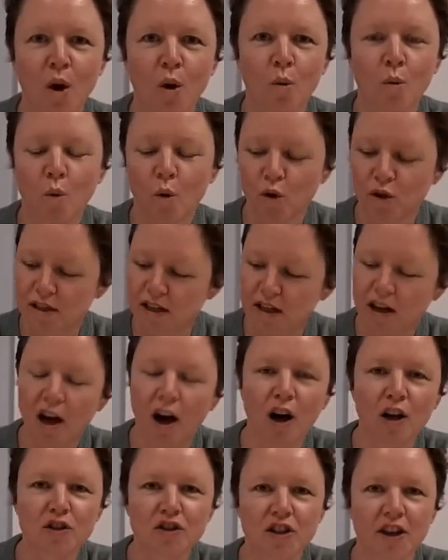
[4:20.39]
water
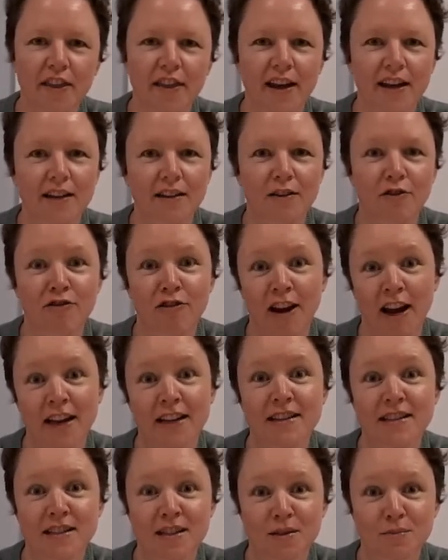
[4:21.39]
culture that
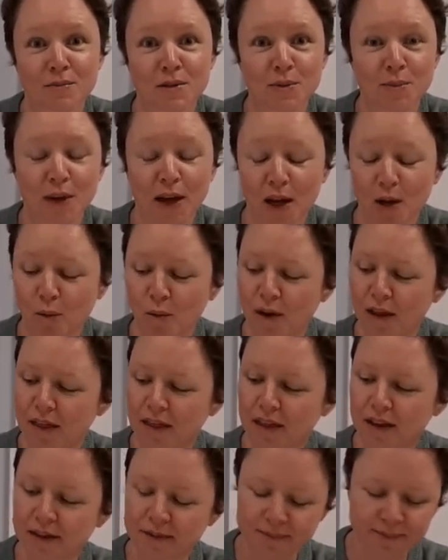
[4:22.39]
creates them to begin with.